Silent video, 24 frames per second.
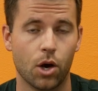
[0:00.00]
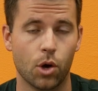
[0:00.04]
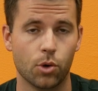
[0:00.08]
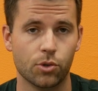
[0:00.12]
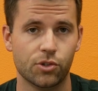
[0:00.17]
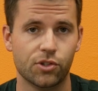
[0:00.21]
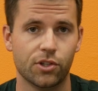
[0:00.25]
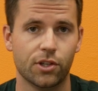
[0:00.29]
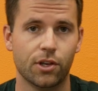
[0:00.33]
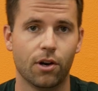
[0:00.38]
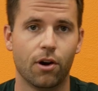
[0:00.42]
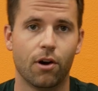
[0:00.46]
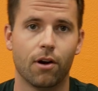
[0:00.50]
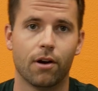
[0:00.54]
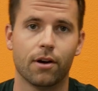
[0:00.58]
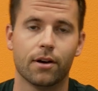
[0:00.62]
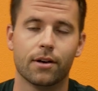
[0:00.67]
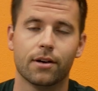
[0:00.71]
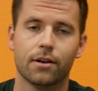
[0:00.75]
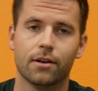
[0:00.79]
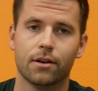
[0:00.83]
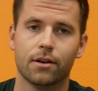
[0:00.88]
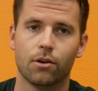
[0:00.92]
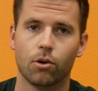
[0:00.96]
OCR,
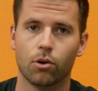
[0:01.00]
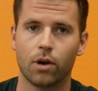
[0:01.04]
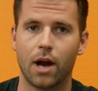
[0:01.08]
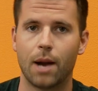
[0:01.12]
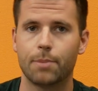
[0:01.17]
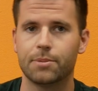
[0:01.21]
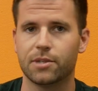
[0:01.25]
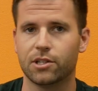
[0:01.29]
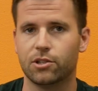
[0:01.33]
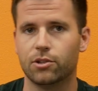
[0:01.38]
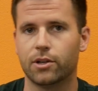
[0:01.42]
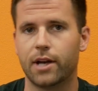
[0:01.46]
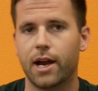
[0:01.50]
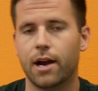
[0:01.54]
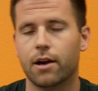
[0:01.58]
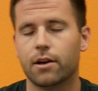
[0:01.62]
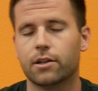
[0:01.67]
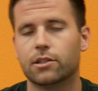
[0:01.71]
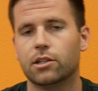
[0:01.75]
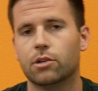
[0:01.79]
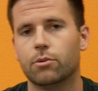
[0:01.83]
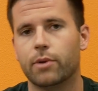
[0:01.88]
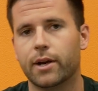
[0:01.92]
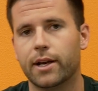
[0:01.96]
or Optical
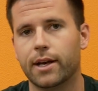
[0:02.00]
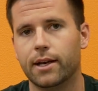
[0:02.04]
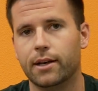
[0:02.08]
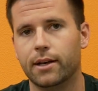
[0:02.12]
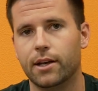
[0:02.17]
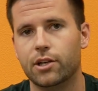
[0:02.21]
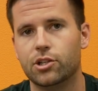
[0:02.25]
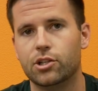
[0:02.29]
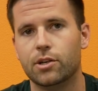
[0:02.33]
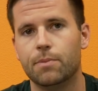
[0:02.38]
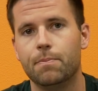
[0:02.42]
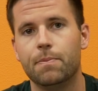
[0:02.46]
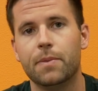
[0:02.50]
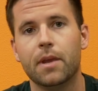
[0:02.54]
Character Recognition.